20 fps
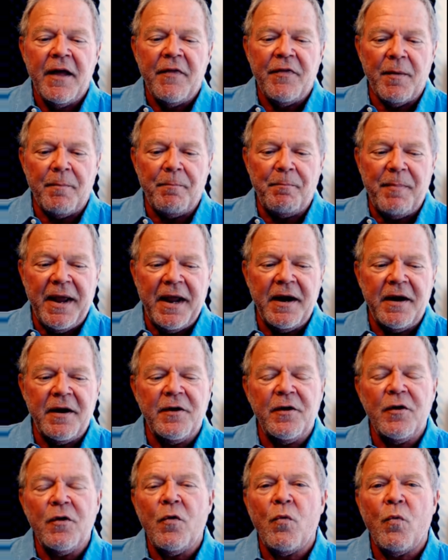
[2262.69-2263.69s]
the
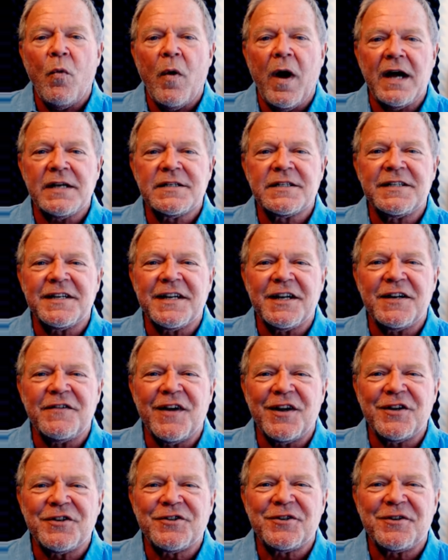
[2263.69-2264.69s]
Bear Woznick
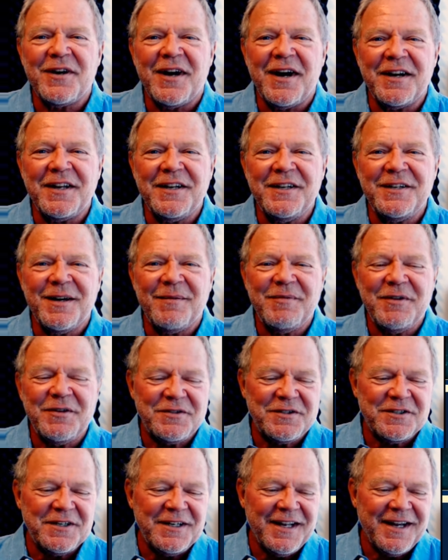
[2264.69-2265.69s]
Adventure on E W
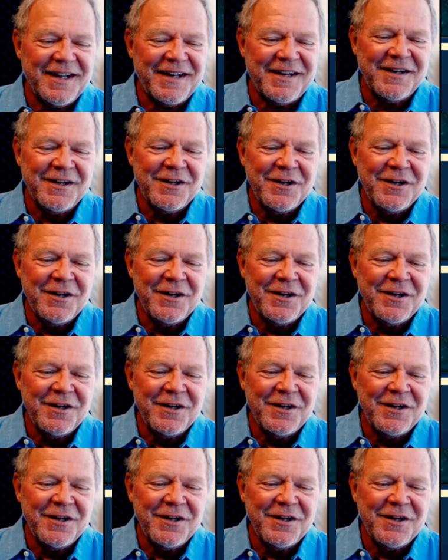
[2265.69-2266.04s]
T N.